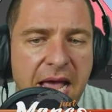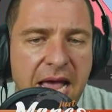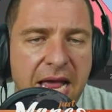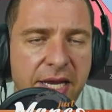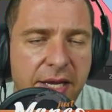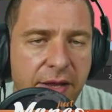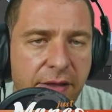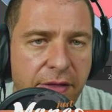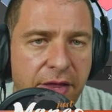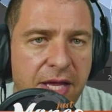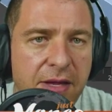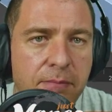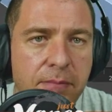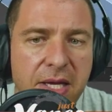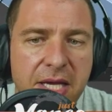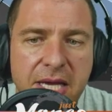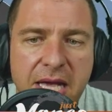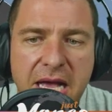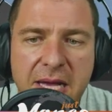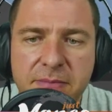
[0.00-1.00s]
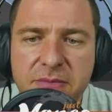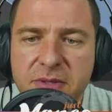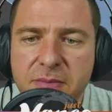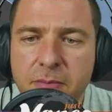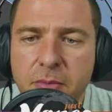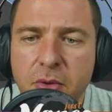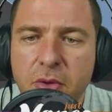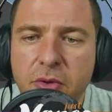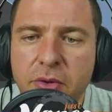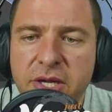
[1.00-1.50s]
And the thing becomes
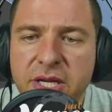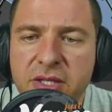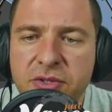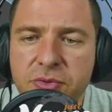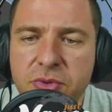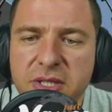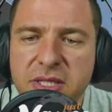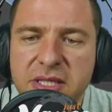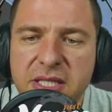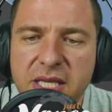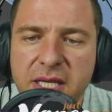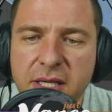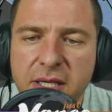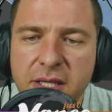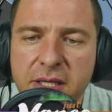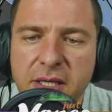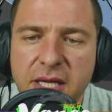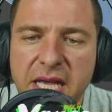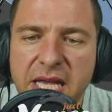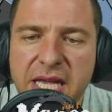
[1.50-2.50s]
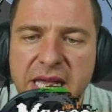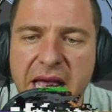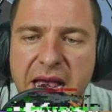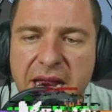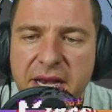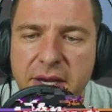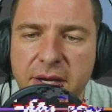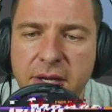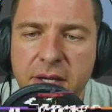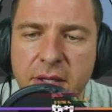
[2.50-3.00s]
more interesting
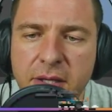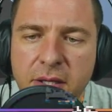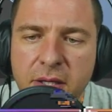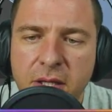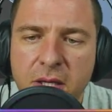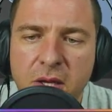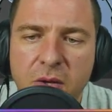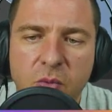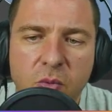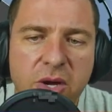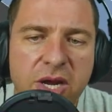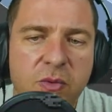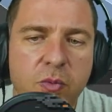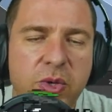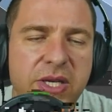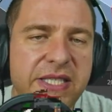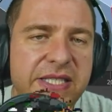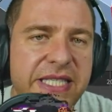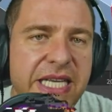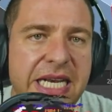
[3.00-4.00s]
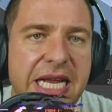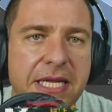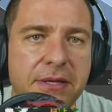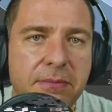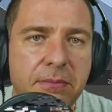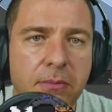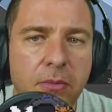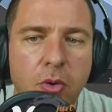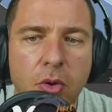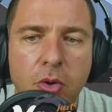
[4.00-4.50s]
again when we
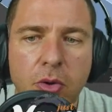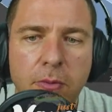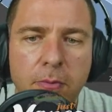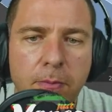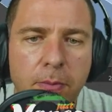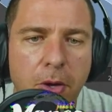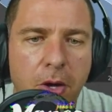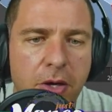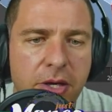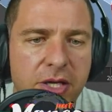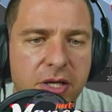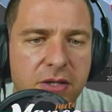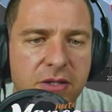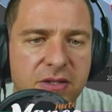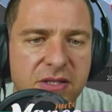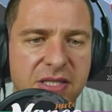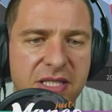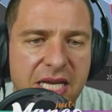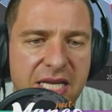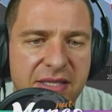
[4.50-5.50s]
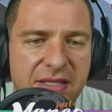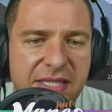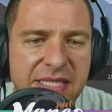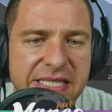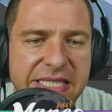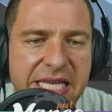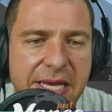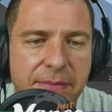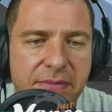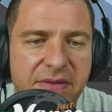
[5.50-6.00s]
select more polygons at the
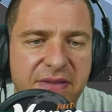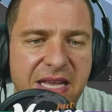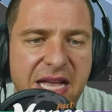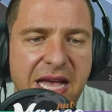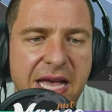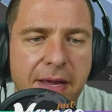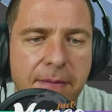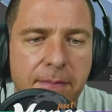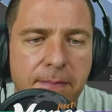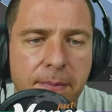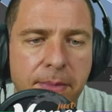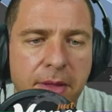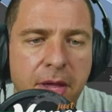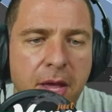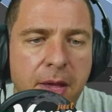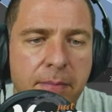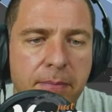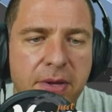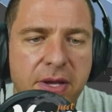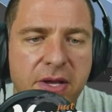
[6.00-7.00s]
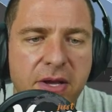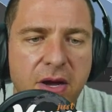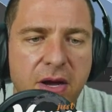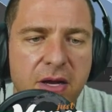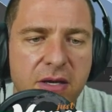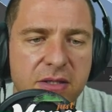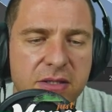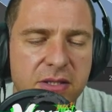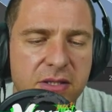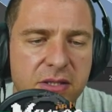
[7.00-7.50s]
same time,
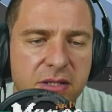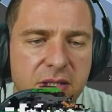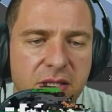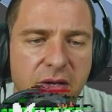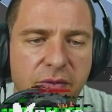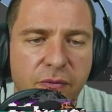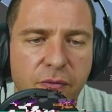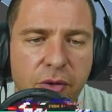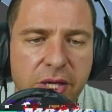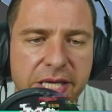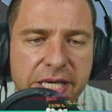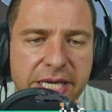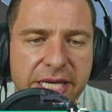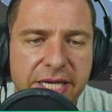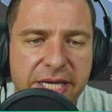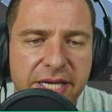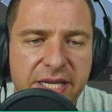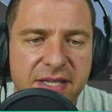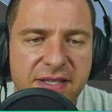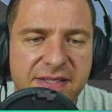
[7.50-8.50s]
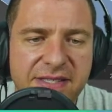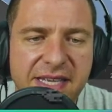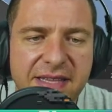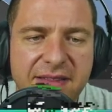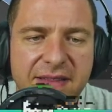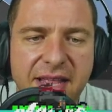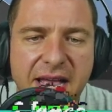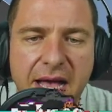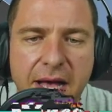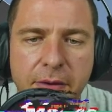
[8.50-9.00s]
because if we click
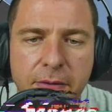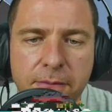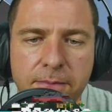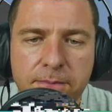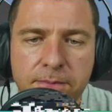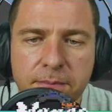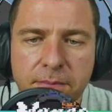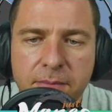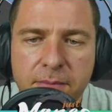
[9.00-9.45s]
Inset now,